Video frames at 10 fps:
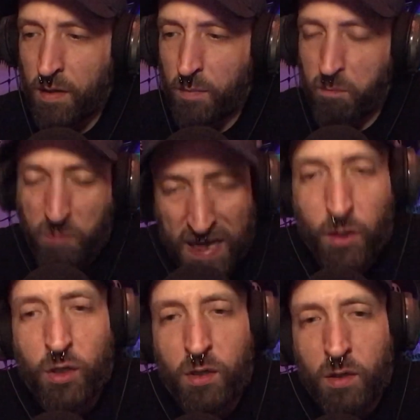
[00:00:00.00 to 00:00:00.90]

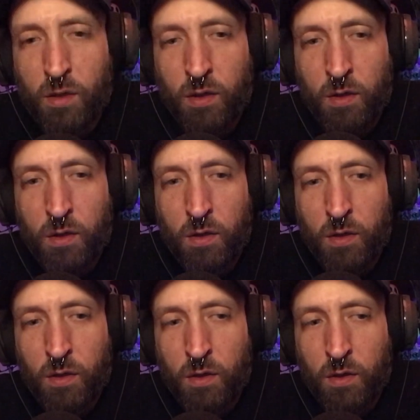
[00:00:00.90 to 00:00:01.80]
better
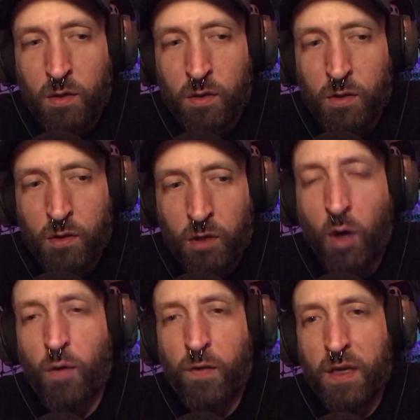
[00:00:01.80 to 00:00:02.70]

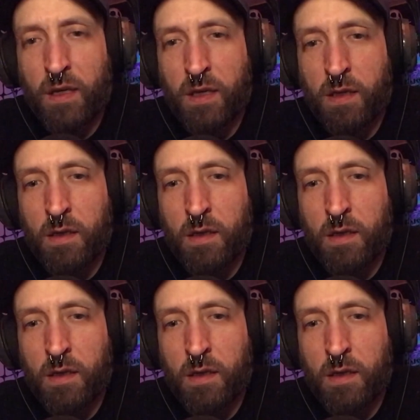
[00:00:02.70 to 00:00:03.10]
COVID